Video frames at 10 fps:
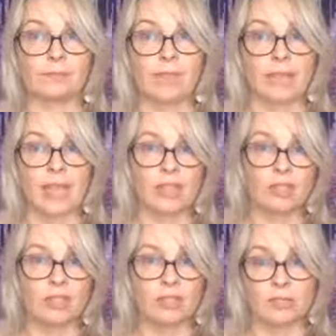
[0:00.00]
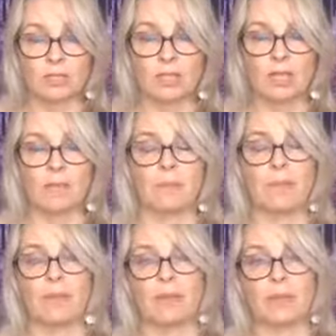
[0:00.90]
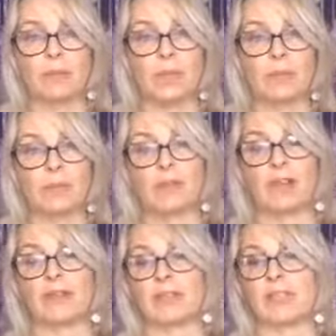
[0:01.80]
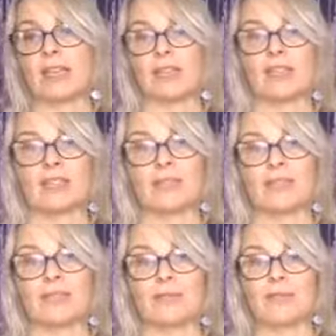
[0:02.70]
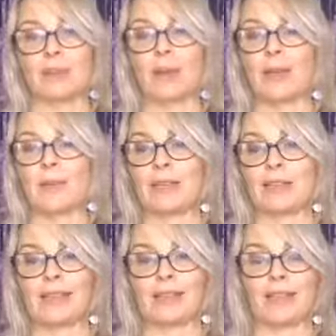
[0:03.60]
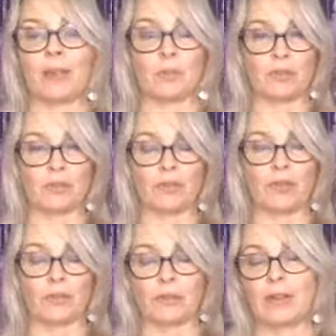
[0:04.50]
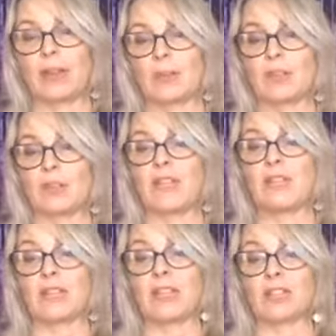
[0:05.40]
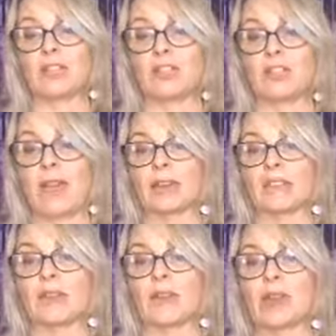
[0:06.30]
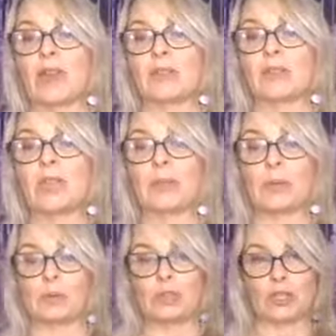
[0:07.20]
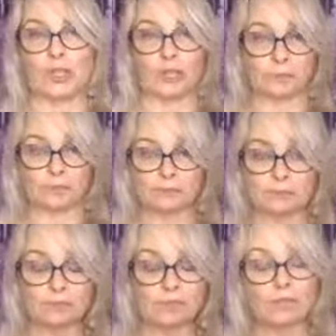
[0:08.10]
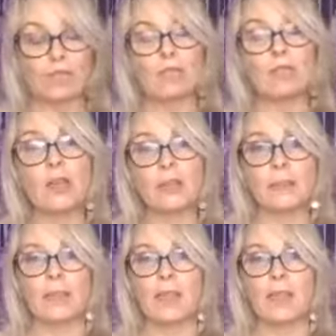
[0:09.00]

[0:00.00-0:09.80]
attention, but it won't be the kind of attention that lifts you up and helps you feel good. It actually attracts the wrong kinds of people to you. So